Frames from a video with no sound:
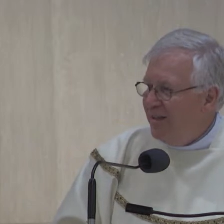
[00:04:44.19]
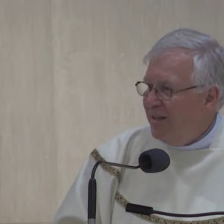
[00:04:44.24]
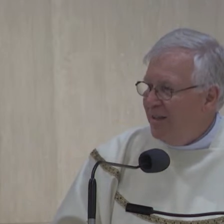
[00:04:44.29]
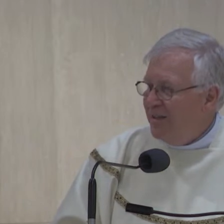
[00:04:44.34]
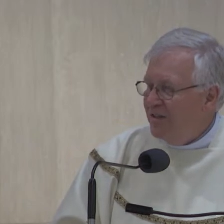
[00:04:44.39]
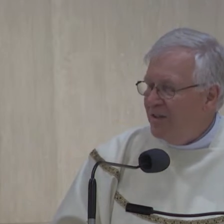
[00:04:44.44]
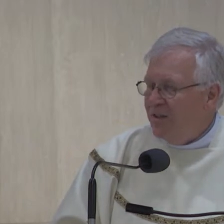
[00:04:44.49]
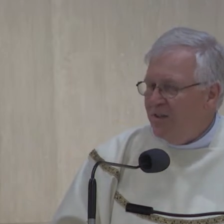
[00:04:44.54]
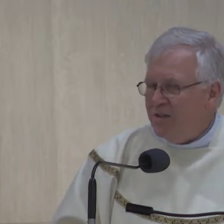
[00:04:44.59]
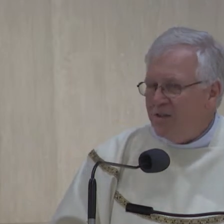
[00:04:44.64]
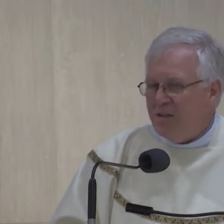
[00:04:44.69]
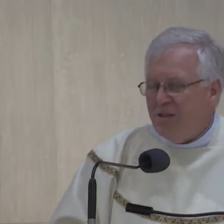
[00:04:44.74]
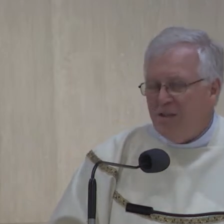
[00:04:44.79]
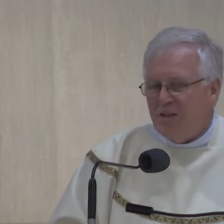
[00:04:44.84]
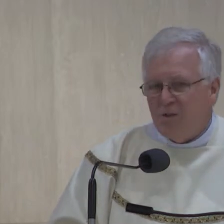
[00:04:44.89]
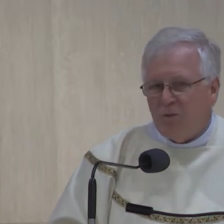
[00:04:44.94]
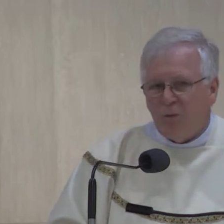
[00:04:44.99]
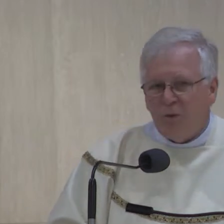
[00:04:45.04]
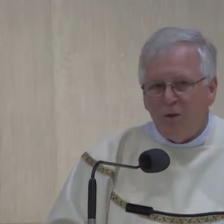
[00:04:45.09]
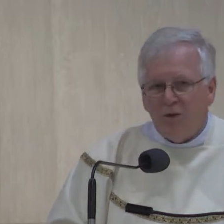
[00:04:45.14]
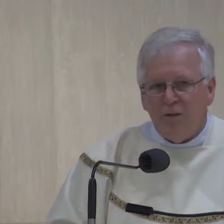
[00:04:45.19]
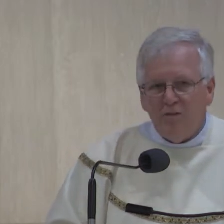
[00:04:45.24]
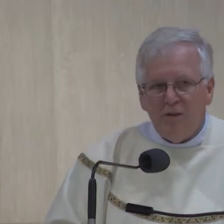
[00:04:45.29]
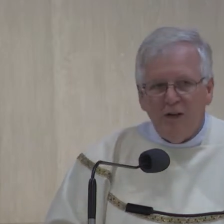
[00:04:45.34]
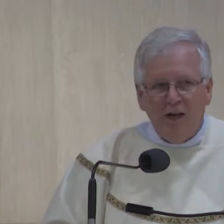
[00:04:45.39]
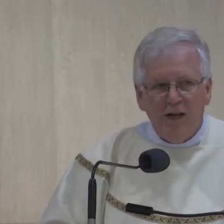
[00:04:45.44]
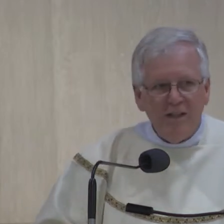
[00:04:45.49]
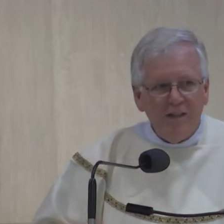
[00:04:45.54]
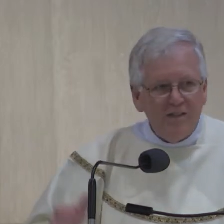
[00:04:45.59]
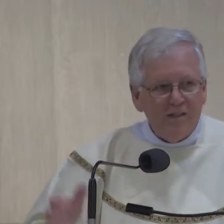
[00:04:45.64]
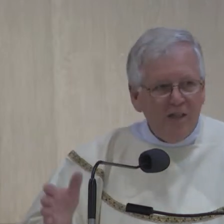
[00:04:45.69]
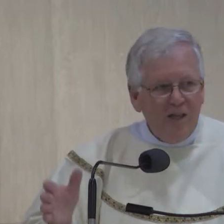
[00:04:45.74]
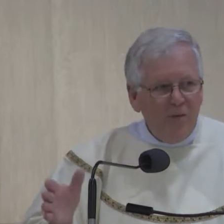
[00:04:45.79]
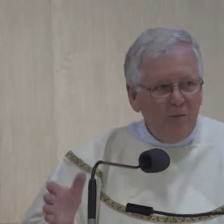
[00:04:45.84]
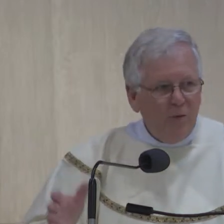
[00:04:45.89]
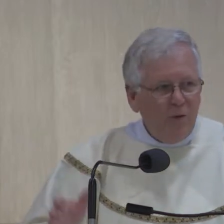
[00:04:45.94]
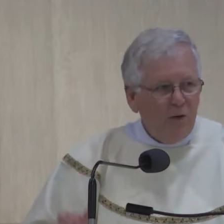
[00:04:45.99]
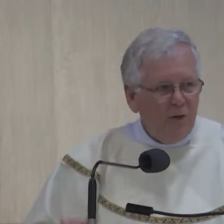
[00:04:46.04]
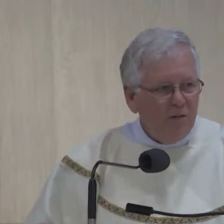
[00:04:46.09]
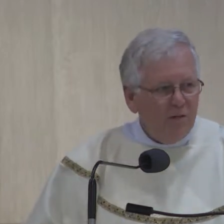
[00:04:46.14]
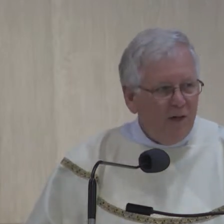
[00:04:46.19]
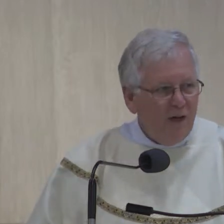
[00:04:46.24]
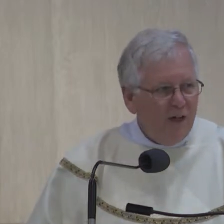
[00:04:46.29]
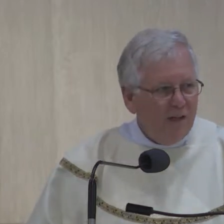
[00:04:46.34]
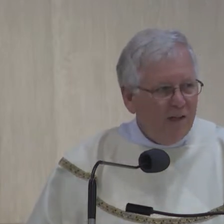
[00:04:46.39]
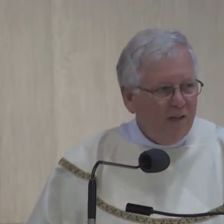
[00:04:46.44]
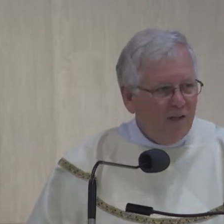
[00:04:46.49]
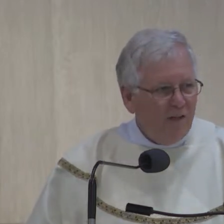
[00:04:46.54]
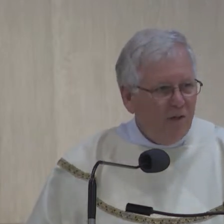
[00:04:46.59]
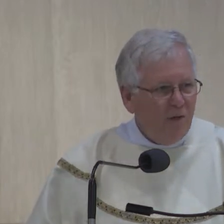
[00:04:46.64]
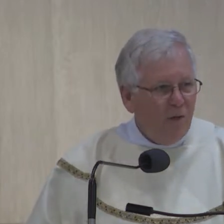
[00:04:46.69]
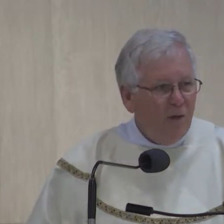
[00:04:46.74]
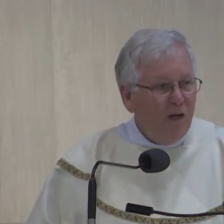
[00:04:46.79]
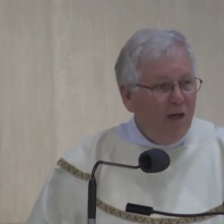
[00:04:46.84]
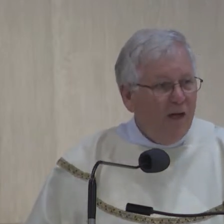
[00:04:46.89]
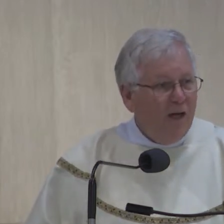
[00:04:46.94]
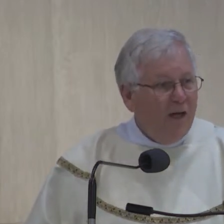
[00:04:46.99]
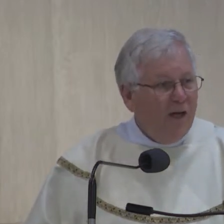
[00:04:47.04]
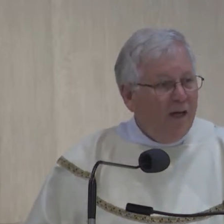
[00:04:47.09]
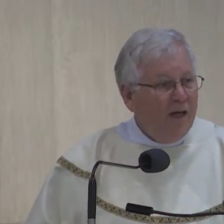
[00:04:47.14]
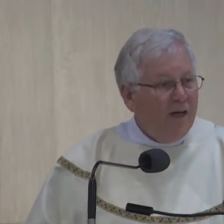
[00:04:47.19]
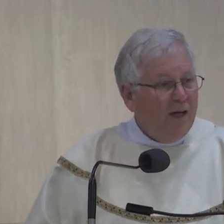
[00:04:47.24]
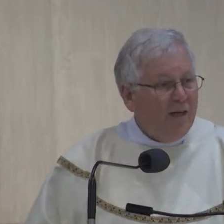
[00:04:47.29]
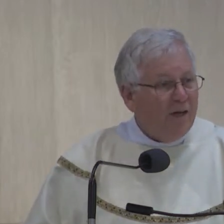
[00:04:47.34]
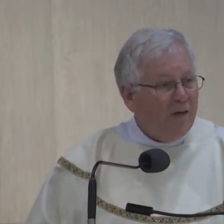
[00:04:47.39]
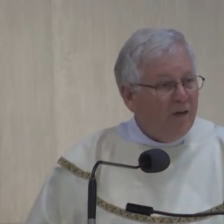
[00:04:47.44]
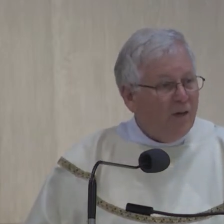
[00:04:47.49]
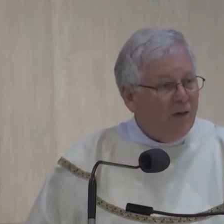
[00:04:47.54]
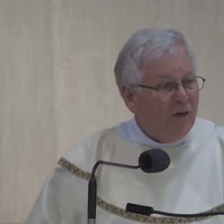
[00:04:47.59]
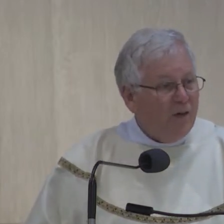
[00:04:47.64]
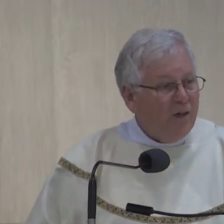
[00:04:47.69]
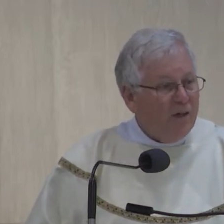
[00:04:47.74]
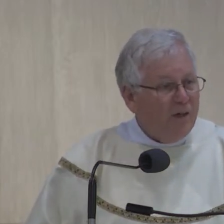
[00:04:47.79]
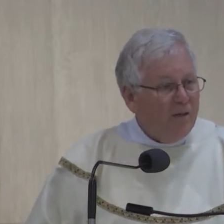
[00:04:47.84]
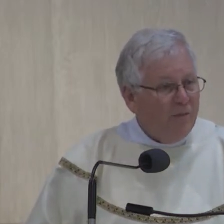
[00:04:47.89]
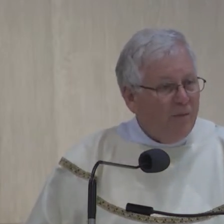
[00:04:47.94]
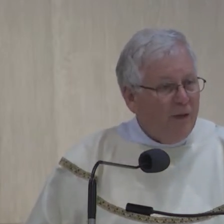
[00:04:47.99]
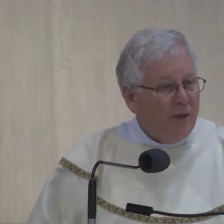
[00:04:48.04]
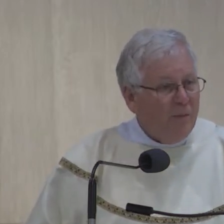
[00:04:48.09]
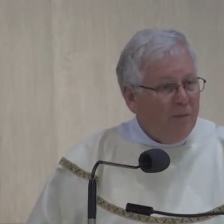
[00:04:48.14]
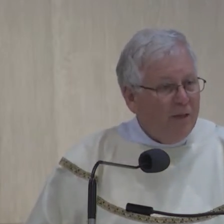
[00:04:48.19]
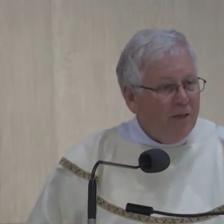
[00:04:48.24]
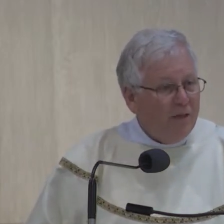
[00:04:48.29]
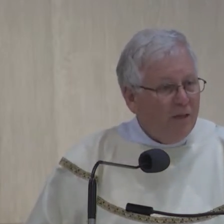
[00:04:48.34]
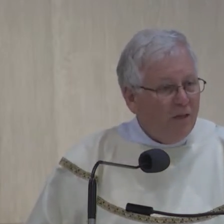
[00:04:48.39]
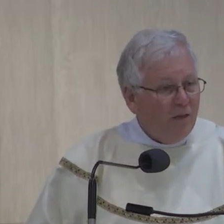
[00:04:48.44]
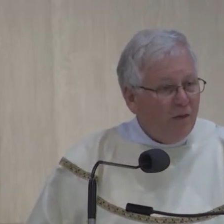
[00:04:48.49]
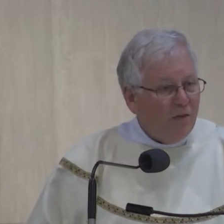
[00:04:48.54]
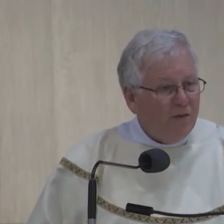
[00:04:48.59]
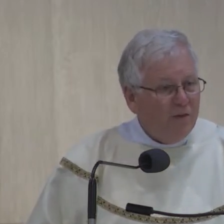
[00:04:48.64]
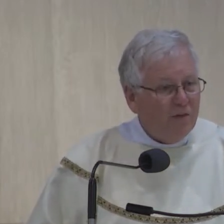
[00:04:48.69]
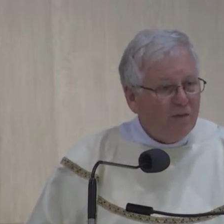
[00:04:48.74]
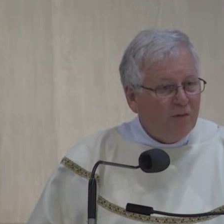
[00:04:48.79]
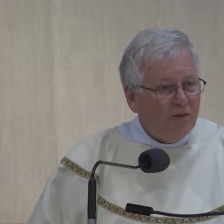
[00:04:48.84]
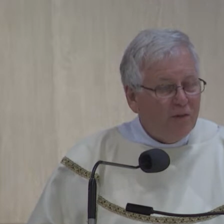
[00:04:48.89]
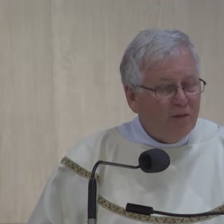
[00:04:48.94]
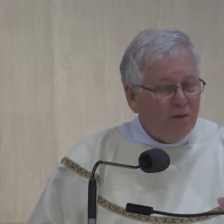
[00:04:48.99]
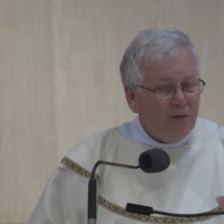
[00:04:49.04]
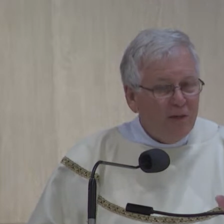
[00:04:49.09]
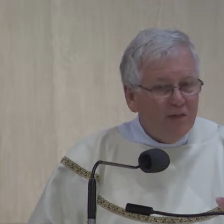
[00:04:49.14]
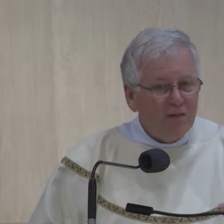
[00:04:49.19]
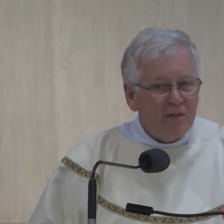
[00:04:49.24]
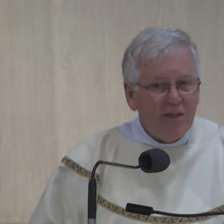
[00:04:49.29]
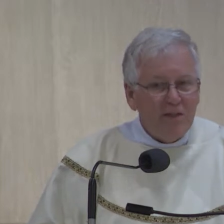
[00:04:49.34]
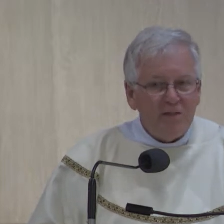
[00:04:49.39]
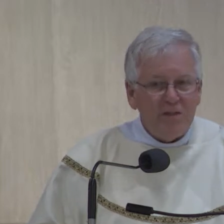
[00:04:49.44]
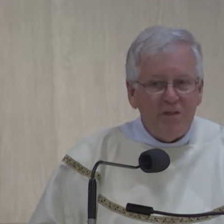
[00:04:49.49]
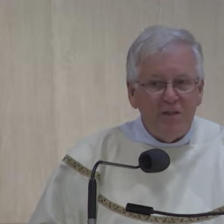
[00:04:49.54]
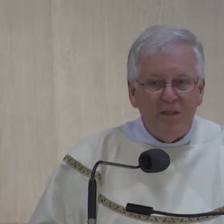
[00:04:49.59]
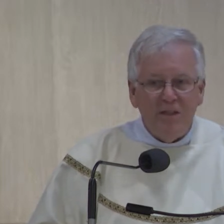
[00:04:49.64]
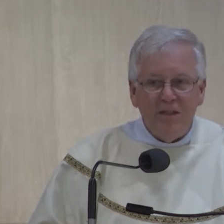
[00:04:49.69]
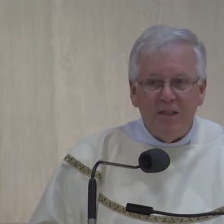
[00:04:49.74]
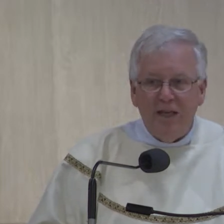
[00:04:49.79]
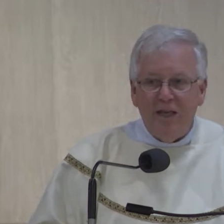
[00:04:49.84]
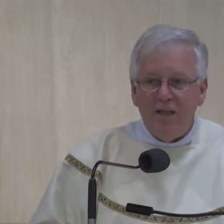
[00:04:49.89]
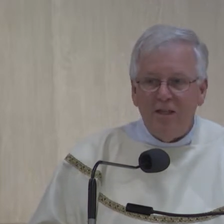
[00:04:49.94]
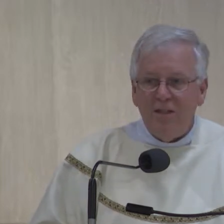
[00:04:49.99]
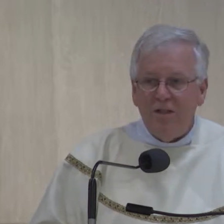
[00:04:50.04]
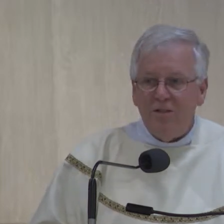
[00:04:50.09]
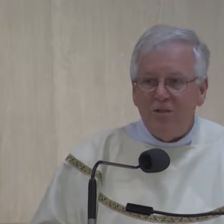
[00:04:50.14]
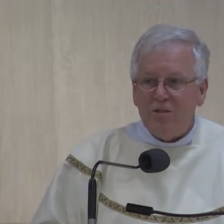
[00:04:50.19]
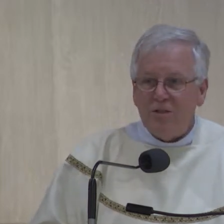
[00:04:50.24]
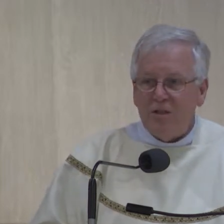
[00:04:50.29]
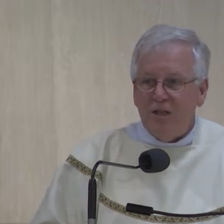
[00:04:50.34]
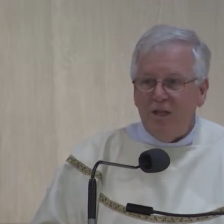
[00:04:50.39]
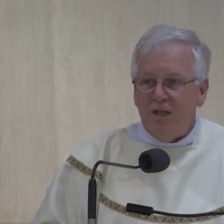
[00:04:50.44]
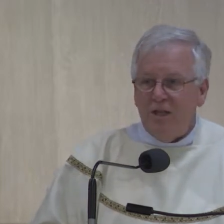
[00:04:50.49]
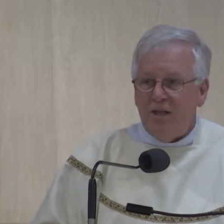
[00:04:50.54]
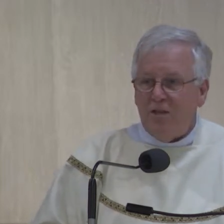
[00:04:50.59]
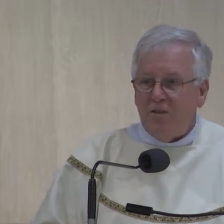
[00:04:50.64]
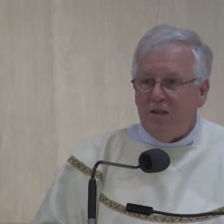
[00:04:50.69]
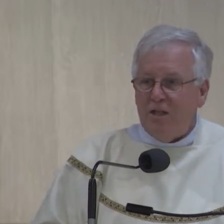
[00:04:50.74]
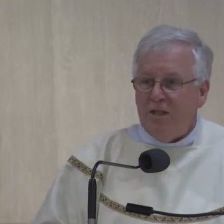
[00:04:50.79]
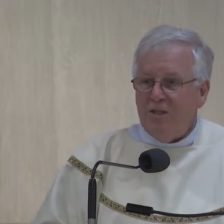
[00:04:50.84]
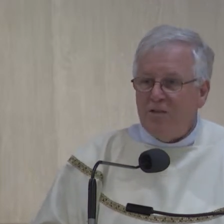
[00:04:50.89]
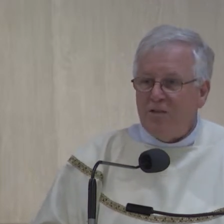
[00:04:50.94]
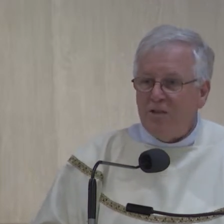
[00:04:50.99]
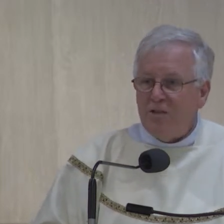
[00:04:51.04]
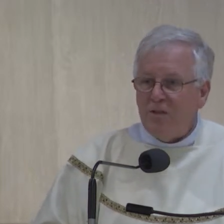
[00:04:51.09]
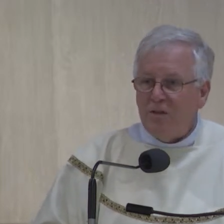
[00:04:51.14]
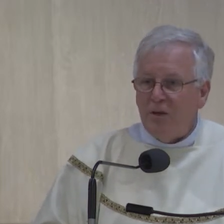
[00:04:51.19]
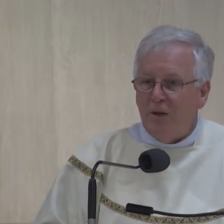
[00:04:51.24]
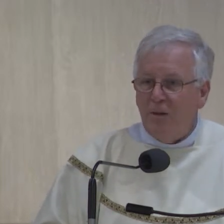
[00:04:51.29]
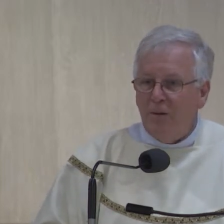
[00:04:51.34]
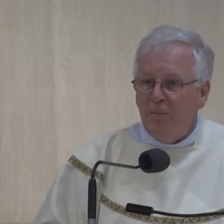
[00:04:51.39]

and they're listening to the Word of God, the same Word of God that you heard, maybe in a little different translation that they can understand a little easier,